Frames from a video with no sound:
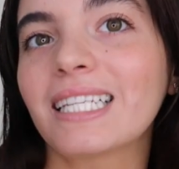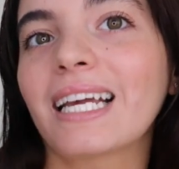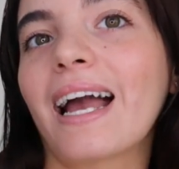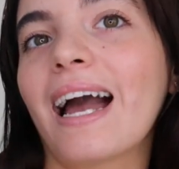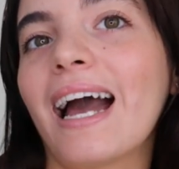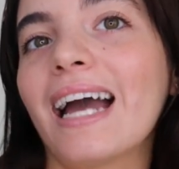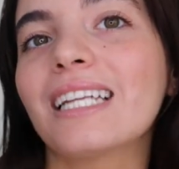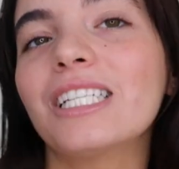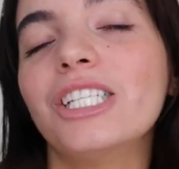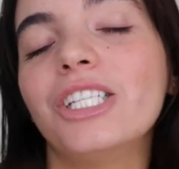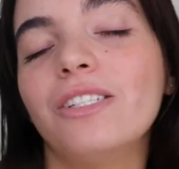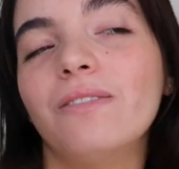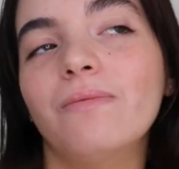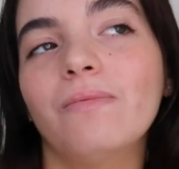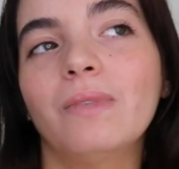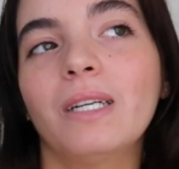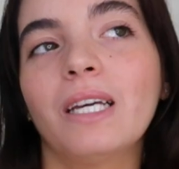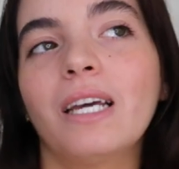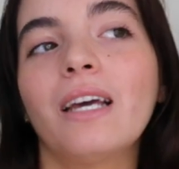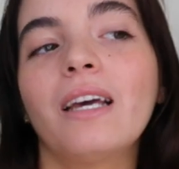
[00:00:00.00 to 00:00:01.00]
like
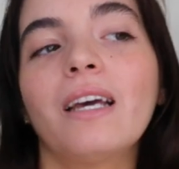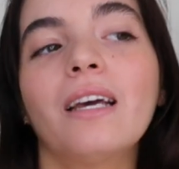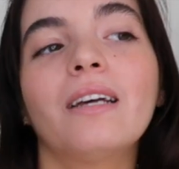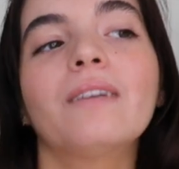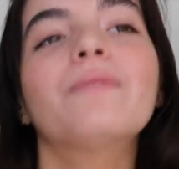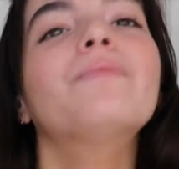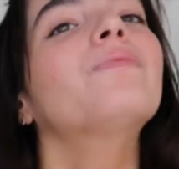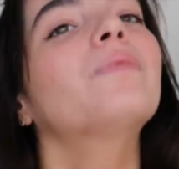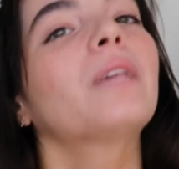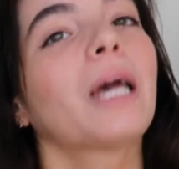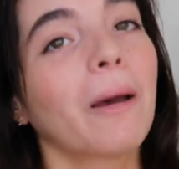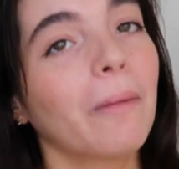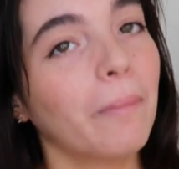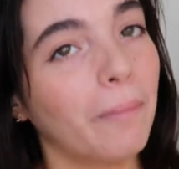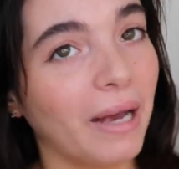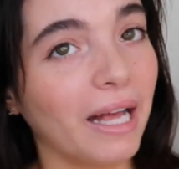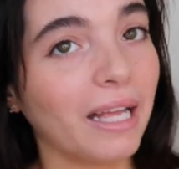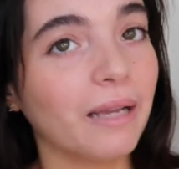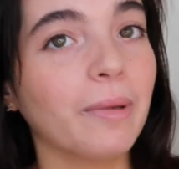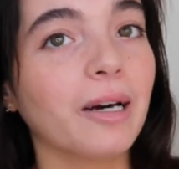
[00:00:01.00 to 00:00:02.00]

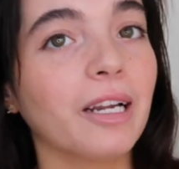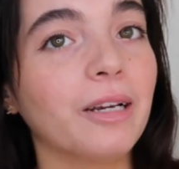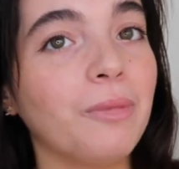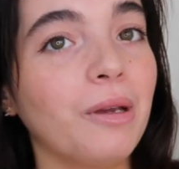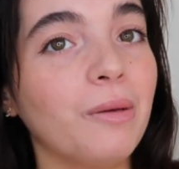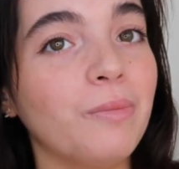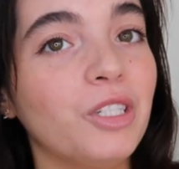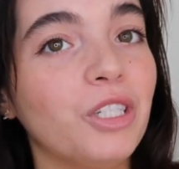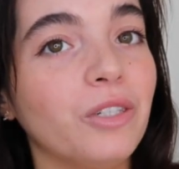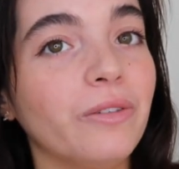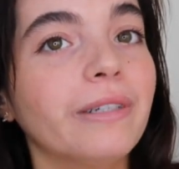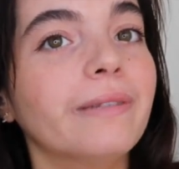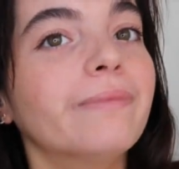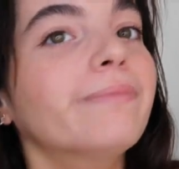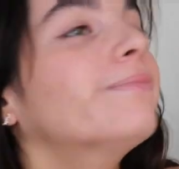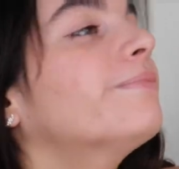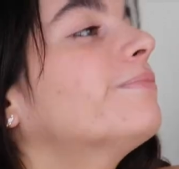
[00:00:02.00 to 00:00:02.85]
Bali Body made me do it.